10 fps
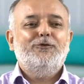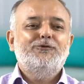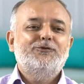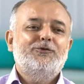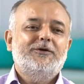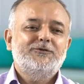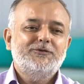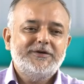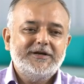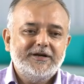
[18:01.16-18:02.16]
also
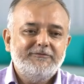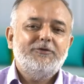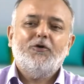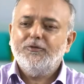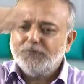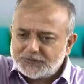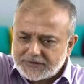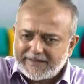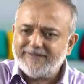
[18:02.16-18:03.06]
associated with almost